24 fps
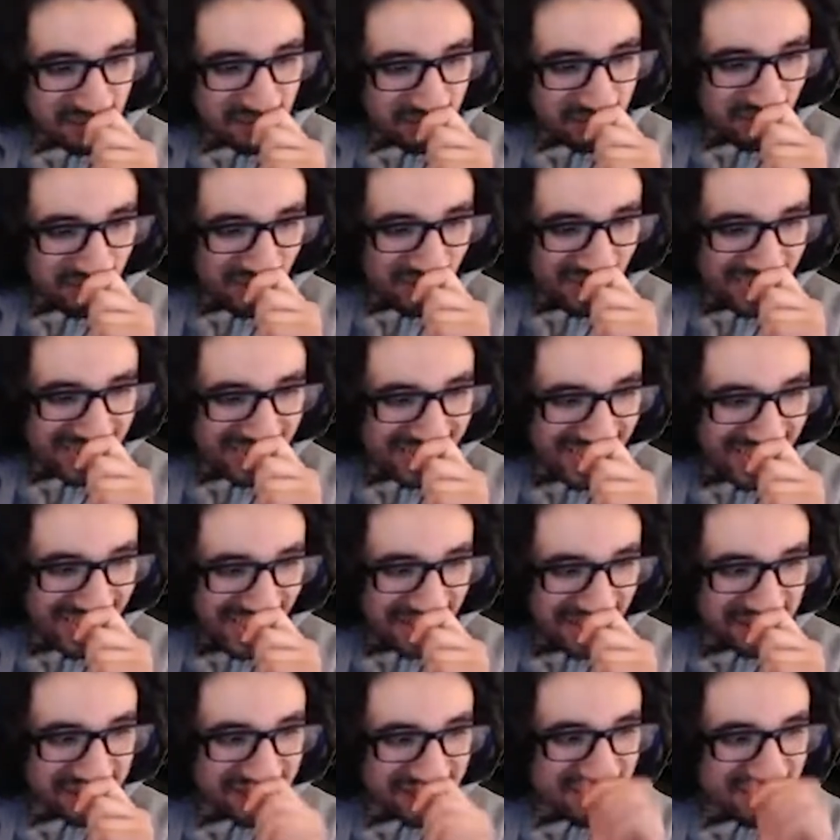But
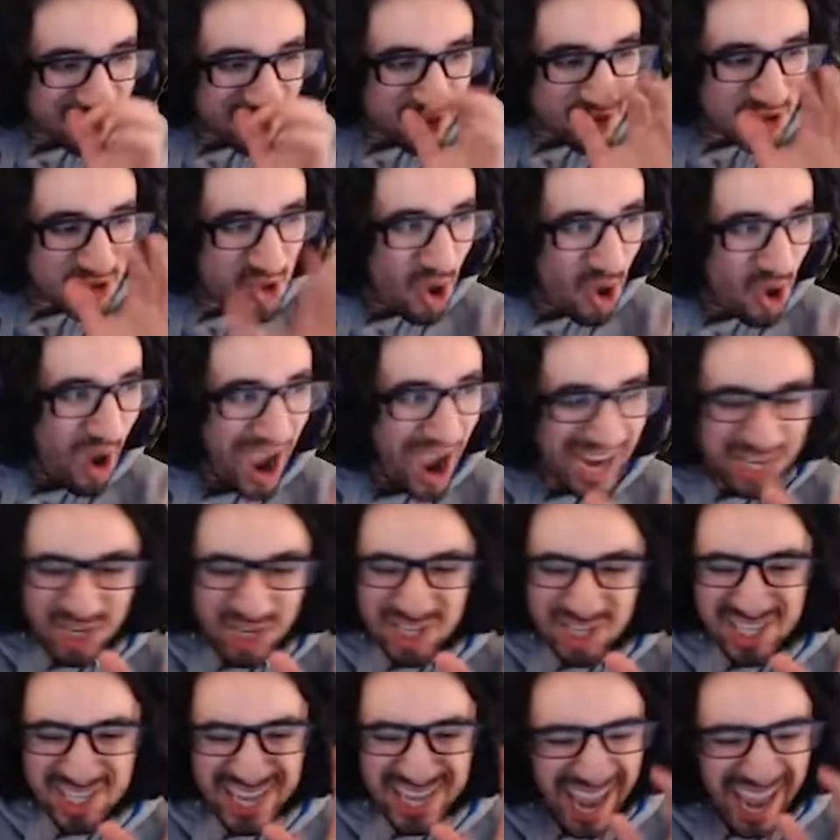I know, I
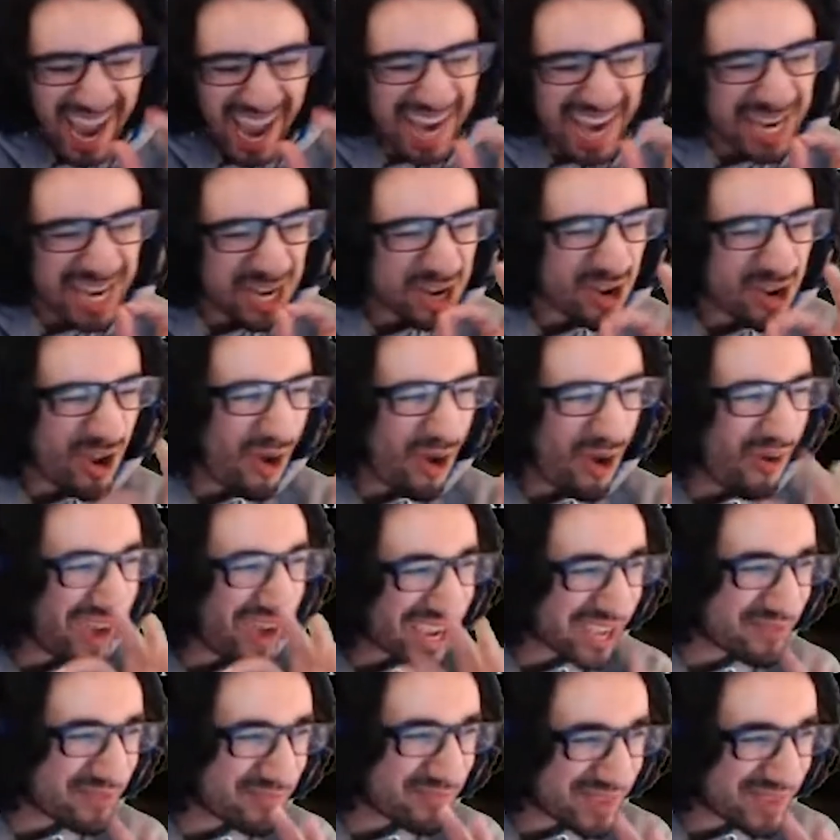just like,
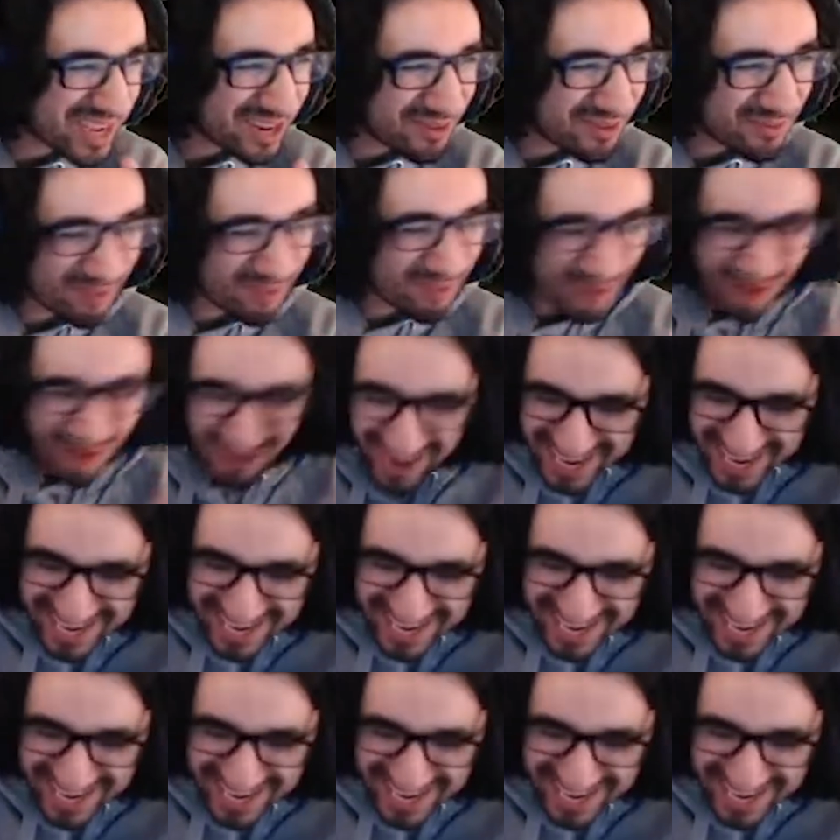can beat him, bro. I